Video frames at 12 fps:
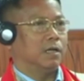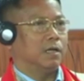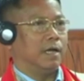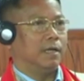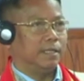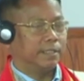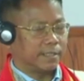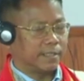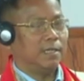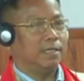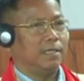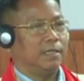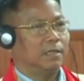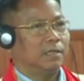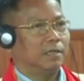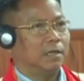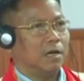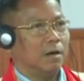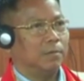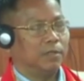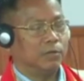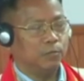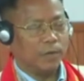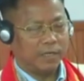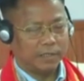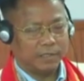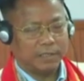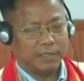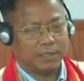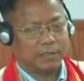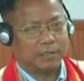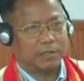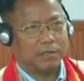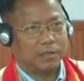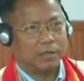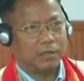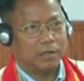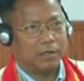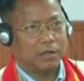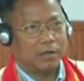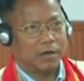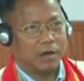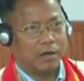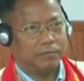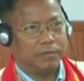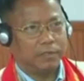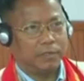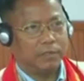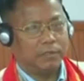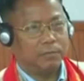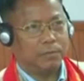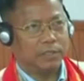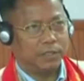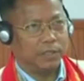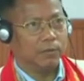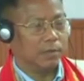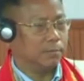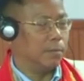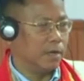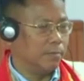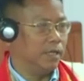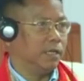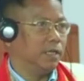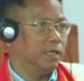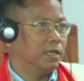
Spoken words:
and they study about the weaknesses of the particular family,